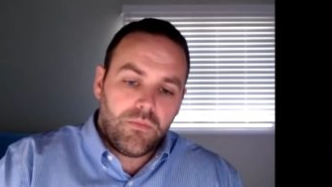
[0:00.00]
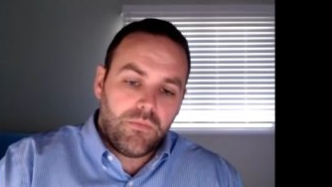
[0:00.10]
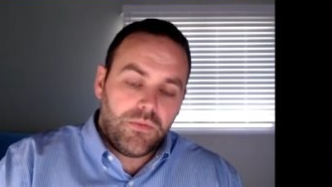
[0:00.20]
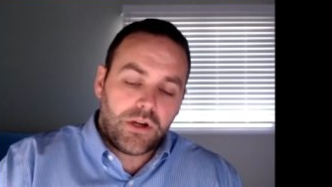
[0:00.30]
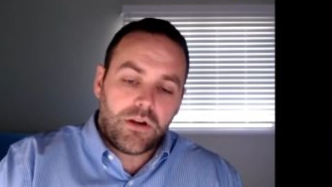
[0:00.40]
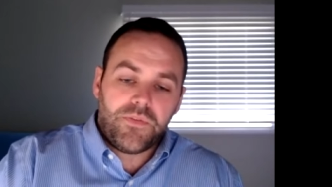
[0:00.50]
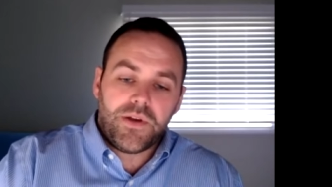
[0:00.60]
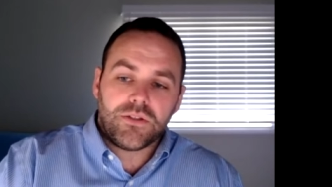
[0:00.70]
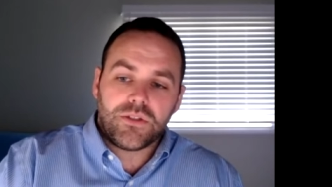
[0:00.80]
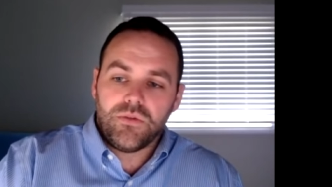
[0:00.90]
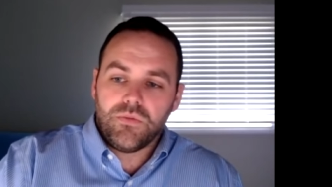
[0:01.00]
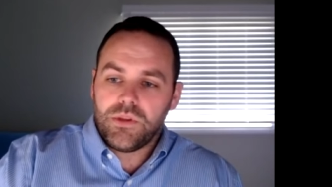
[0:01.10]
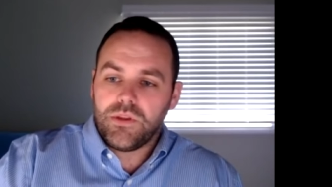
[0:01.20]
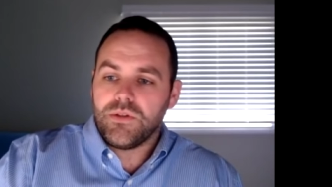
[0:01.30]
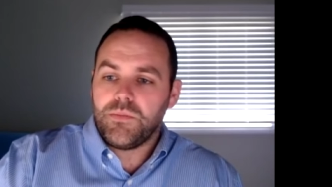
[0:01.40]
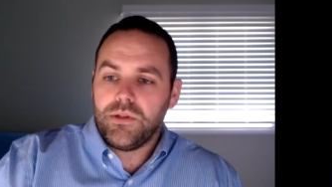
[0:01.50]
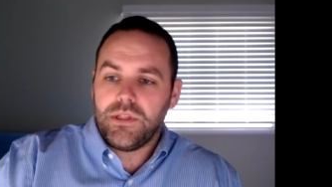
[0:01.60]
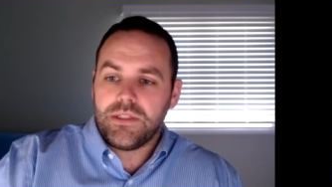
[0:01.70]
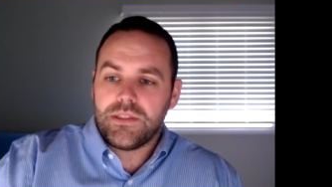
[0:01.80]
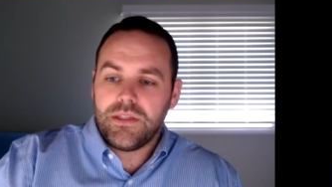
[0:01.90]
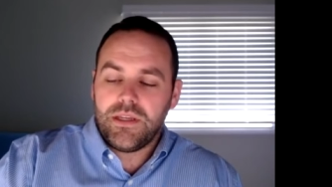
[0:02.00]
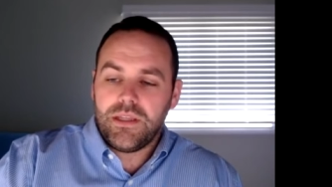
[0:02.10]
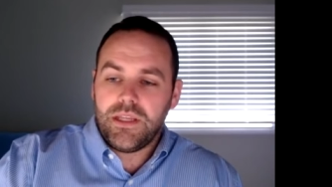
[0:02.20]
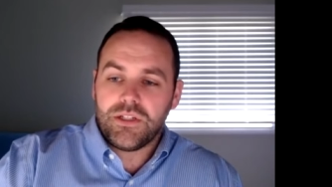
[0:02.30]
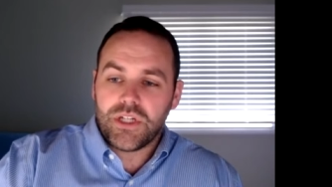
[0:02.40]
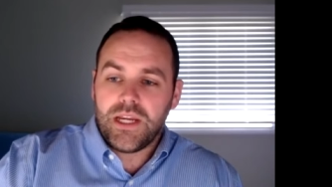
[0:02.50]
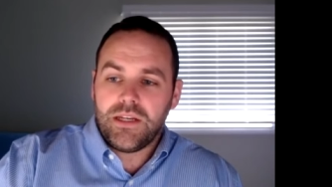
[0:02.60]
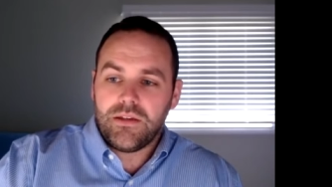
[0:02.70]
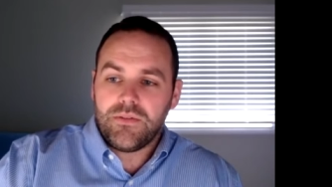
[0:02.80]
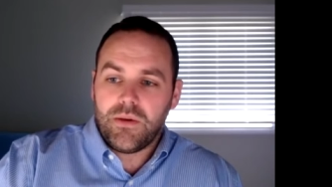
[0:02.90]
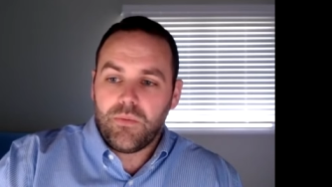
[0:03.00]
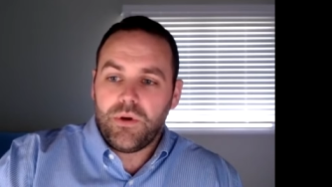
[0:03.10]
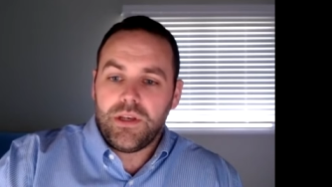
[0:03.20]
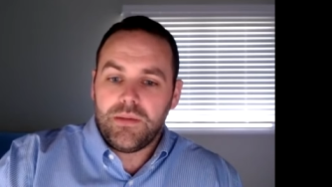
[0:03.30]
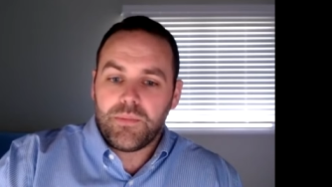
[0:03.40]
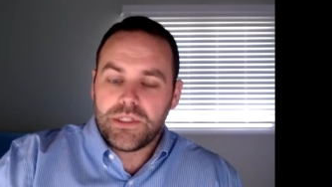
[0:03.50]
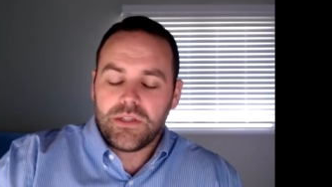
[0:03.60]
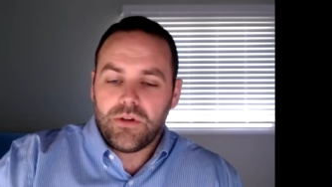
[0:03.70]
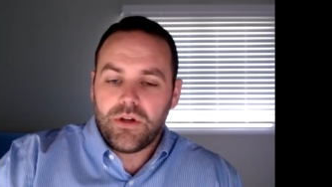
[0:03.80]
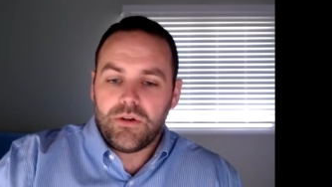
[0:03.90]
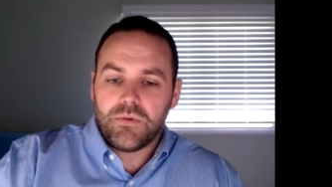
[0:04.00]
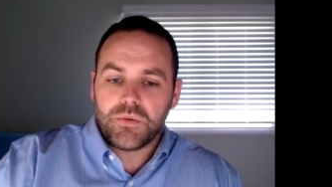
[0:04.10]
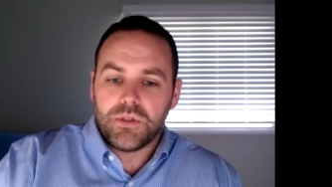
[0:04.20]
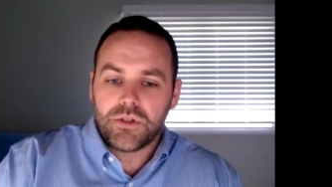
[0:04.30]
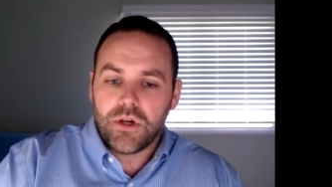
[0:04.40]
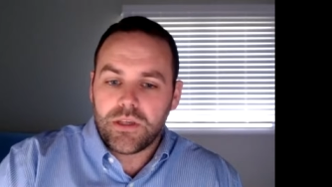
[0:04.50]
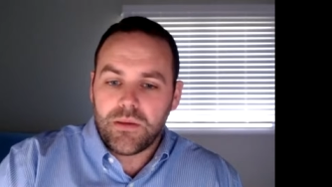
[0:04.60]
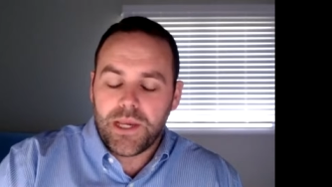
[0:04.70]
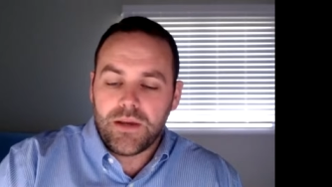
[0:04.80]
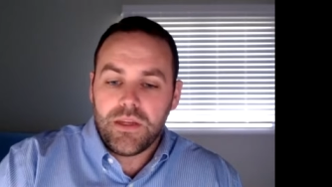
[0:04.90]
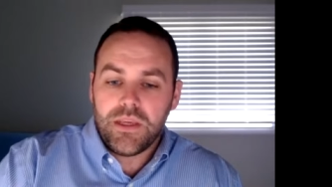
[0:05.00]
they're going to follow suit with those buildings uh, in china that one in particular i know which one you're talking about